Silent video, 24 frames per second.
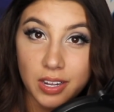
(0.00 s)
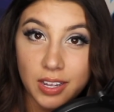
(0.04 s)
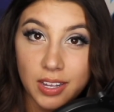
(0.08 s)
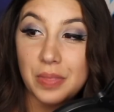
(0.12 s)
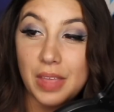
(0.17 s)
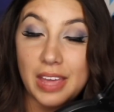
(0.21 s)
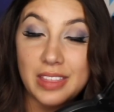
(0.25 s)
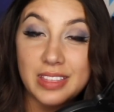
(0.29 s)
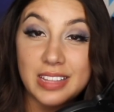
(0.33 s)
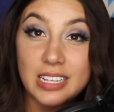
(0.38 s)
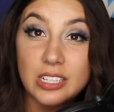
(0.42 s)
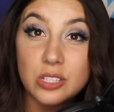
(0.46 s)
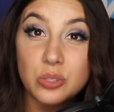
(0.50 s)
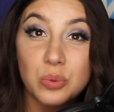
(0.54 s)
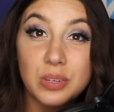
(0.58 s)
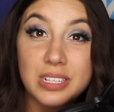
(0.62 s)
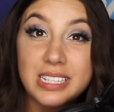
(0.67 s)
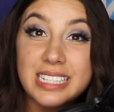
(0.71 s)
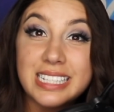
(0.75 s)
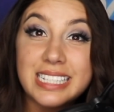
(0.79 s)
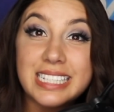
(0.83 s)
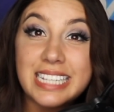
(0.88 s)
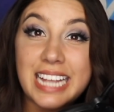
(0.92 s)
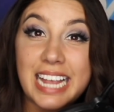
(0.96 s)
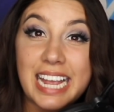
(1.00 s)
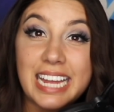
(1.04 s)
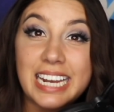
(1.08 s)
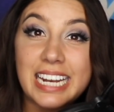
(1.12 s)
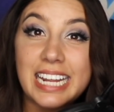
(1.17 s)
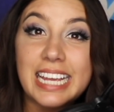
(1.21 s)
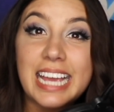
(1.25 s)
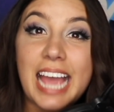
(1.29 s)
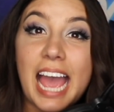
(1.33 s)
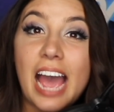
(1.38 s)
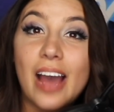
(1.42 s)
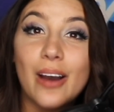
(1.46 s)
And this was
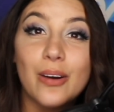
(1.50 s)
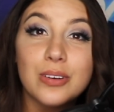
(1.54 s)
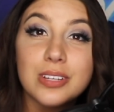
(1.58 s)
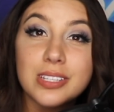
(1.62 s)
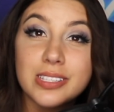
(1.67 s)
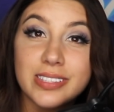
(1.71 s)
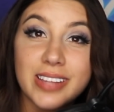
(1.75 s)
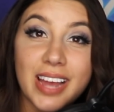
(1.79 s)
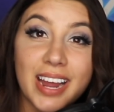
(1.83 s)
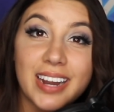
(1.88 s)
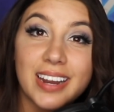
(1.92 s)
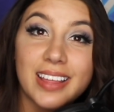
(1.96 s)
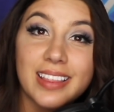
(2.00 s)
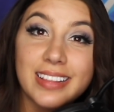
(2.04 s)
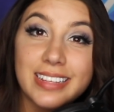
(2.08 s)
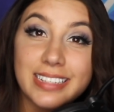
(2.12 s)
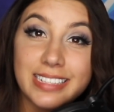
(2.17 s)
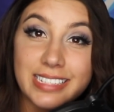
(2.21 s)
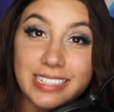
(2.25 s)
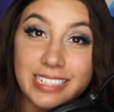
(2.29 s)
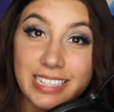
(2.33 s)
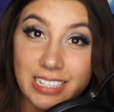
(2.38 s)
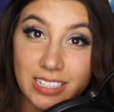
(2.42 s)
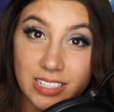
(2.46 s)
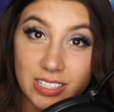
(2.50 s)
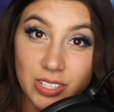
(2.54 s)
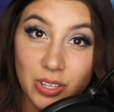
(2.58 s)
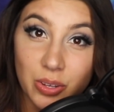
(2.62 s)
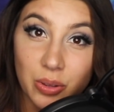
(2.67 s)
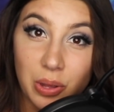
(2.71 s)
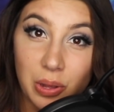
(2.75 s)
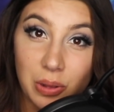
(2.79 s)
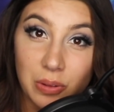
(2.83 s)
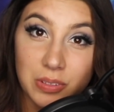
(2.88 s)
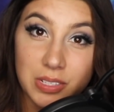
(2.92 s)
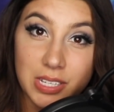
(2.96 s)
standing outside of the Cecil
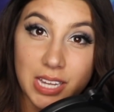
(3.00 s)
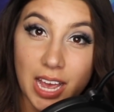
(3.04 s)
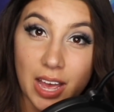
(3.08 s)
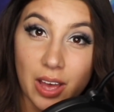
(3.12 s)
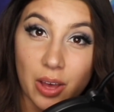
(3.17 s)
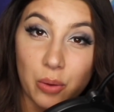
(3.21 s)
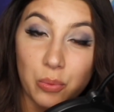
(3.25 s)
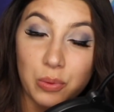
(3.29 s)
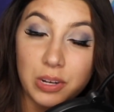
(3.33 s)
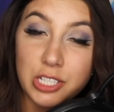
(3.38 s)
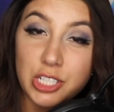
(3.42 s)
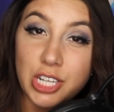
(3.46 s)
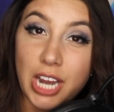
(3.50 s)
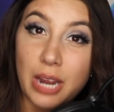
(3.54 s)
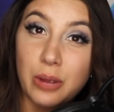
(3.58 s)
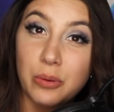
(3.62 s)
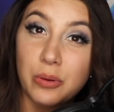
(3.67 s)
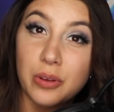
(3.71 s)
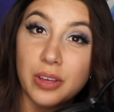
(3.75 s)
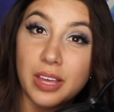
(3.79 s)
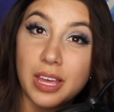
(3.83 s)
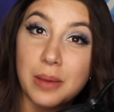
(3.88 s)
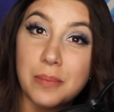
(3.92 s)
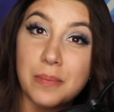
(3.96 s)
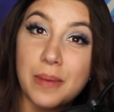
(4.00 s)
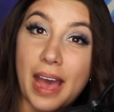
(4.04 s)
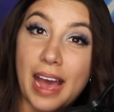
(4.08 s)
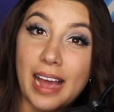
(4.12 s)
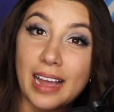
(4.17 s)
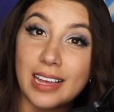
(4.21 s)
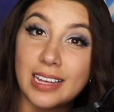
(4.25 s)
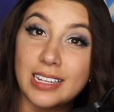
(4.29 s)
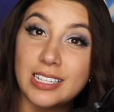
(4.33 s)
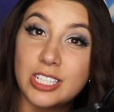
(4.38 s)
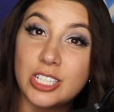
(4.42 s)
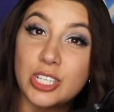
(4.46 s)
Hotel, which I will get back
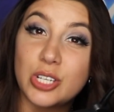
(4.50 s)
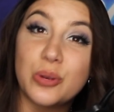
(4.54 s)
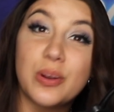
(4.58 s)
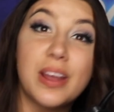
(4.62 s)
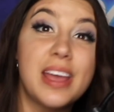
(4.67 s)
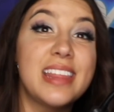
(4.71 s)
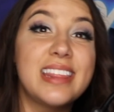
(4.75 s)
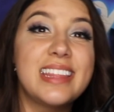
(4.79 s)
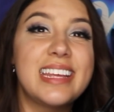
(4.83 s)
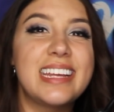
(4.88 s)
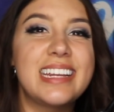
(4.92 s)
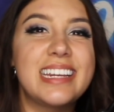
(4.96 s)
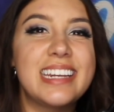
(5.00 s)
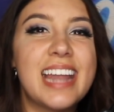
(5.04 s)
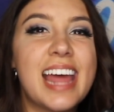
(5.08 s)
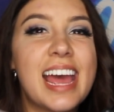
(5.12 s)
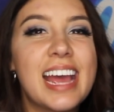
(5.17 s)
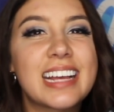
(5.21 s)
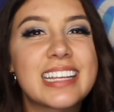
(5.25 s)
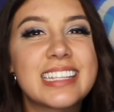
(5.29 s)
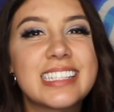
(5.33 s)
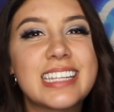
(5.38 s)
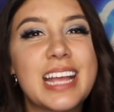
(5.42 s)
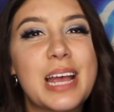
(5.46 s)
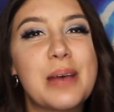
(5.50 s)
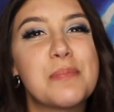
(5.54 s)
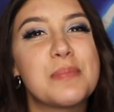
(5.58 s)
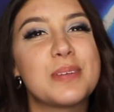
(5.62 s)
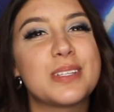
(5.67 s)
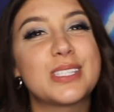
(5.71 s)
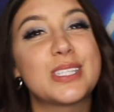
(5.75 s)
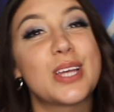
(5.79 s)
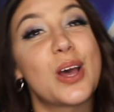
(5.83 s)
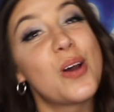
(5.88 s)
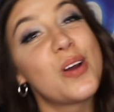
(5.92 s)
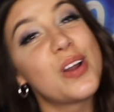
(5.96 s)
into in the next
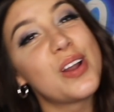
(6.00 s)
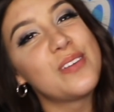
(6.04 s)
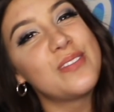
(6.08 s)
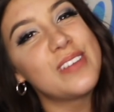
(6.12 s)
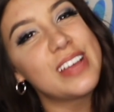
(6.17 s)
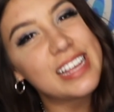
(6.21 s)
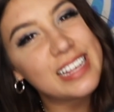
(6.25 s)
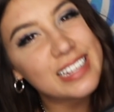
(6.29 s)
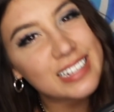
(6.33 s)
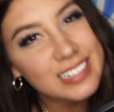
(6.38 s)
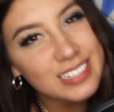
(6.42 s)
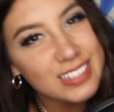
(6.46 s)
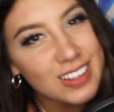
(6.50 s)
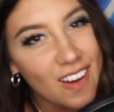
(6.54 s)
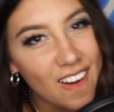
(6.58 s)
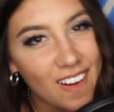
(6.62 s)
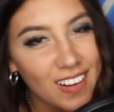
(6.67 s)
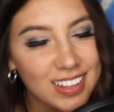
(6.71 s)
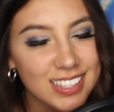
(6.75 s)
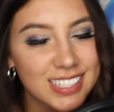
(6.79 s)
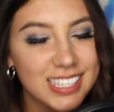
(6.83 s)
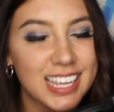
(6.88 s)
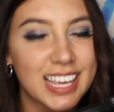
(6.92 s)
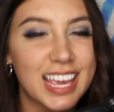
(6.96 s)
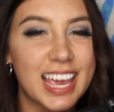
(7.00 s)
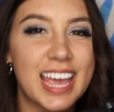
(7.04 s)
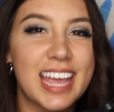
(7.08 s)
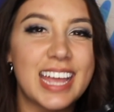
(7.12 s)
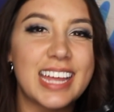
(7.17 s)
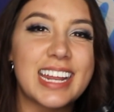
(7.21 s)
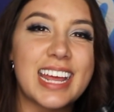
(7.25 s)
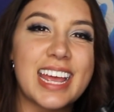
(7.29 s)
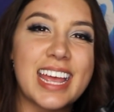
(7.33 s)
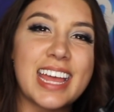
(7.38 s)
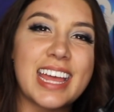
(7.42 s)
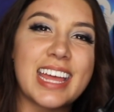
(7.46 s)
episode of
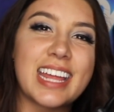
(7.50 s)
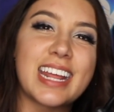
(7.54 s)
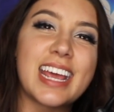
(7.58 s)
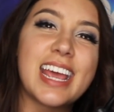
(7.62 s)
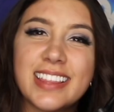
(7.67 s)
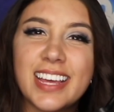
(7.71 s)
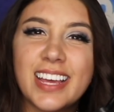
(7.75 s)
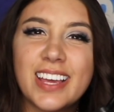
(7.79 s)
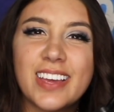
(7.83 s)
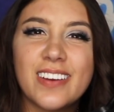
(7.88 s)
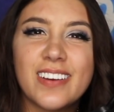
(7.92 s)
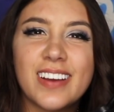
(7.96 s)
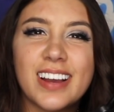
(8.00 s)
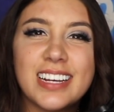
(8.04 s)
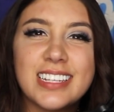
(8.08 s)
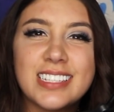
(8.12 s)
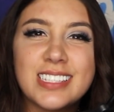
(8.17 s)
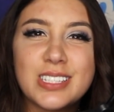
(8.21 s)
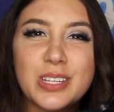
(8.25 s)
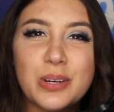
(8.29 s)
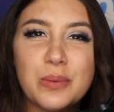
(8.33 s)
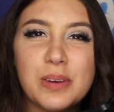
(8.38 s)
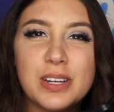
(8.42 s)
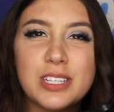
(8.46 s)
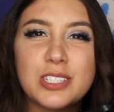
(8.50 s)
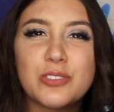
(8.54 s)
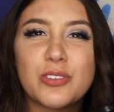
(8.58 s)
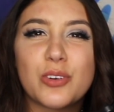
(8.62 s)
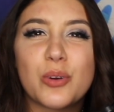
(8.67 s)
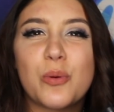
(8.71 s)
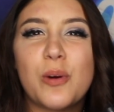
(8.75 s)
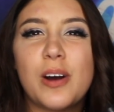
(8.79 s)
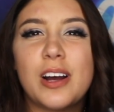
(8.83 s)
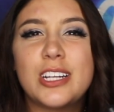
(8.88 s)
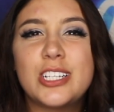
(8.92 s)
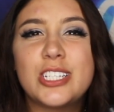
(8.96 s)
Intoxicated. Thank you guys so much for
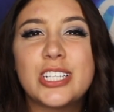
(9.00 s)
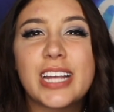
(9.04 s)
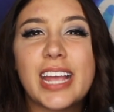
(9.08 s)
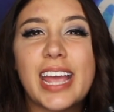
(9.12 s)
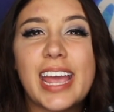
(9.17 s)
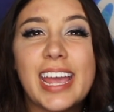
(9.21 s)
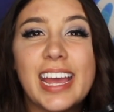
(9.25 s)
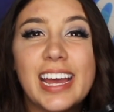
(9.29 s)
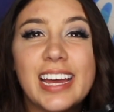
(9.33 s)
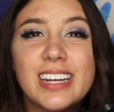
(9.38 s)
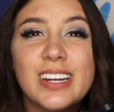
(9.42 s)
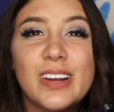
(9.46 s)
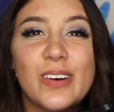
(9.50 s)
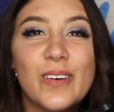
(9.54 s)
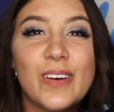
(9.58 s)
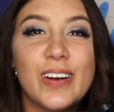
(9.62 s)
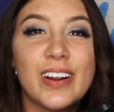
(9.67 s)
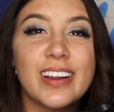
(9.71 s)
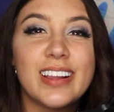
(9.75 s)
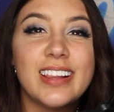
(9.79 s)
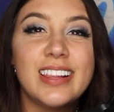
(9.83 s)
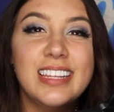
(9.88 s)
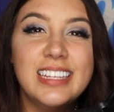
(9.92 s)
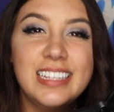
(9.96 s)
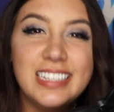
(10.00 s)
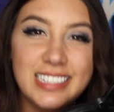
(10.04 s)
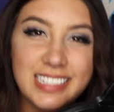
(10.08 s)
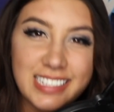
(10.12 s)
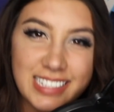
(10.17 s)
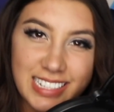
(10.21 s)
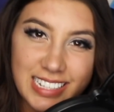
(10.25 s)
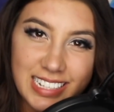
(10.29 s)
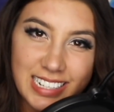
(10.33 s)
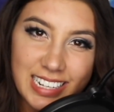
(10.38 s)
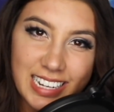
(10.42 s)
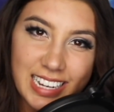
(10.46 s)
watching and or
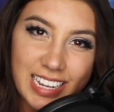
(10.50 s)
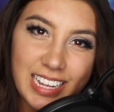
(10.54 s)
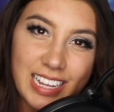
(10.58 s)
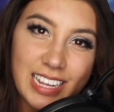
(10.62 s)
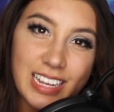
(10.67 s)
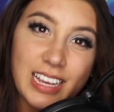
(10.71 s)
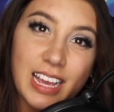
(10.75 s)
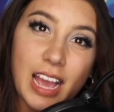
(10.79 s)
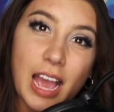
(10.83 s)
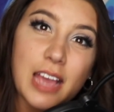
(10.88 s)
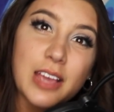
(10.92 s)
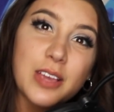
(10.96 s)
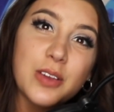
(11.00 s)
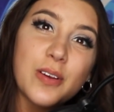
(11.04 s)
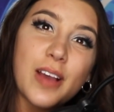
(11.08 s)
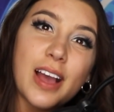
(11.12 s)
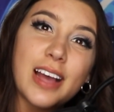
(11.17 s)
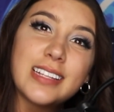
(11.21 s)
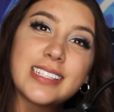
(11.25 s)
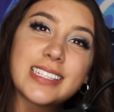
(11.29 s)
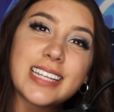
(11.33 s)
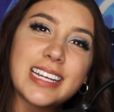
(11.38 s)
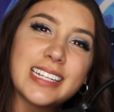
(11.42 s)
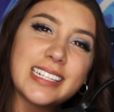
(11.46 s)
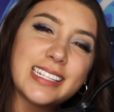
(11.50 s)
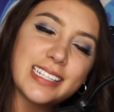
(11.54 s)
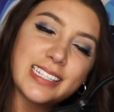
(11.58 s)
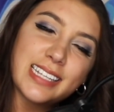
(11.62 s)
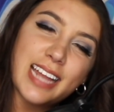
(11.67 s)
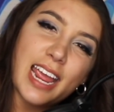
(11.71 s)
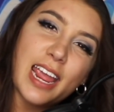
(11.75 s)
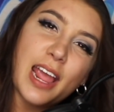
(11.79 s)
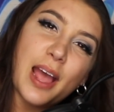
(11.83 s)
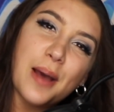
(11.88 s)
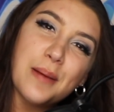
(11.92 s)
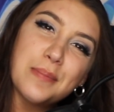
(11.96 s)
listening. You guys can
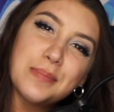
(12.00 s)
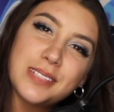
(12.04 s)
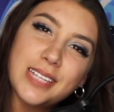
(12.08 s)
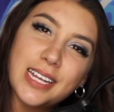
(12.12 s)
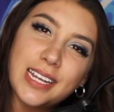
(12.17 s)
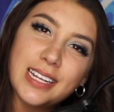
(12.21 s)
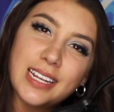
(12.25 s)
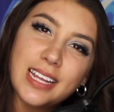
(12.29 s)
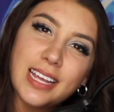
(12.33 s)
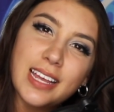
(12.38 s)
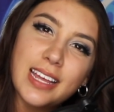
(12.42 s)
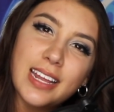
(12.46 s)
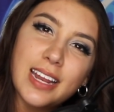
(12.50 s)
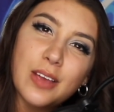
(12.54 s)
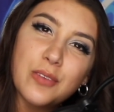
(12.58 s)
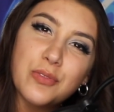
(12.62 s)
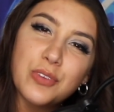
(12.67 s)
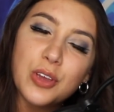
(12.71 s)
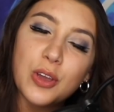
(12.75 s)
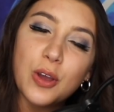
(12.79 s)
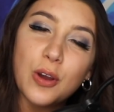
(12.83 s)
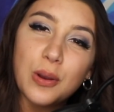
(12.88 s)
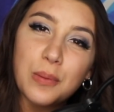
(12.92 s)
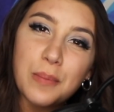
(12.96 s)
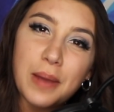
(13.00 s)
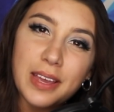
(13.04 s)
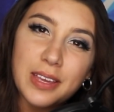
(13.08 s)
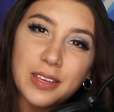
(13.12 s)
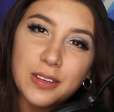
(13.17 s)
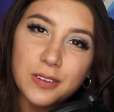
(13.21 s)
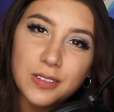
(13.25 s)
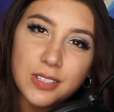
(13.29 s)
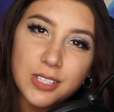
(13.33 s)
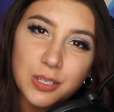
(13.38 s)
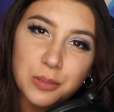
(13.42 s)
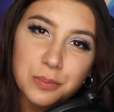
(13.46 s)
stay updated if you go to my
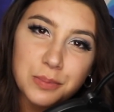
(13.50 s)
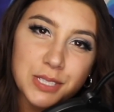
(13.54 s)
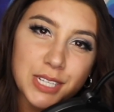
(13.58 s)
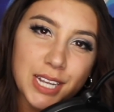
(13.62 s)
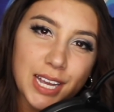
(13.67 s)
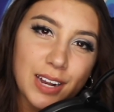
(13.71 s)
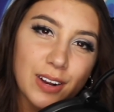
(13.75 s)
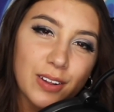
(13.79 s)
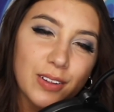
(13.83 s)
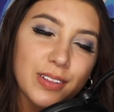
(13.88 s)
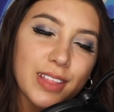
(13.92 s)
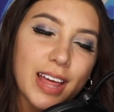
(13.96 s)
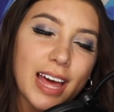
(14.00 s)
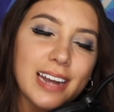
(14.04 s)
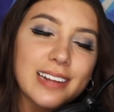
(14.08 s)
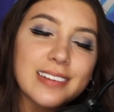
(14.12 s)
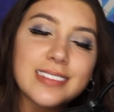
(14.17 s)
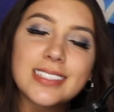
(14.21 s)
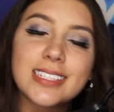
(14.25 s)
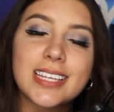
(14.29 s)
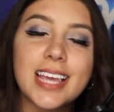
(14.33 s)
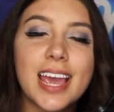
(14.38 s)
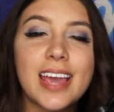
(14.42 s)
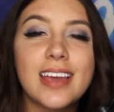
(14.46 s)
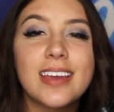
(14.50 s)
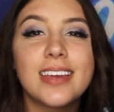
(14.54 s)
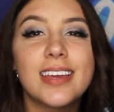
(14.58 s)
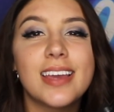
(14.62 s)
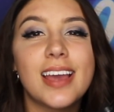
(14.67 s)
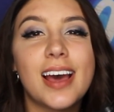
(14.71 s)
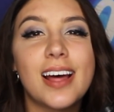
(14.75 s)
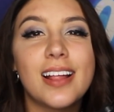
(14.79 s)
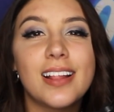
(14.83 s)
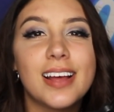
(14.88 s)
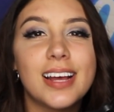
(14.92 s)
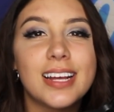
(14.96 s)
YouTube channel, that is
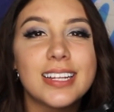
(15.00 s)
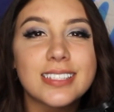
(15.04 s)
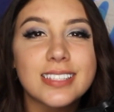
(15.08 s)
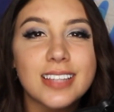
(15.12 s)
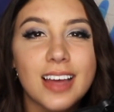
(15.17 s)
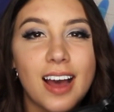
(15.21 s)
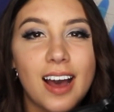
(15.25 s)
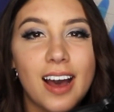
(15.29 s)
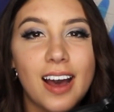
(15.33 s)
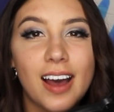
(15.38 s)
KelsiDavies.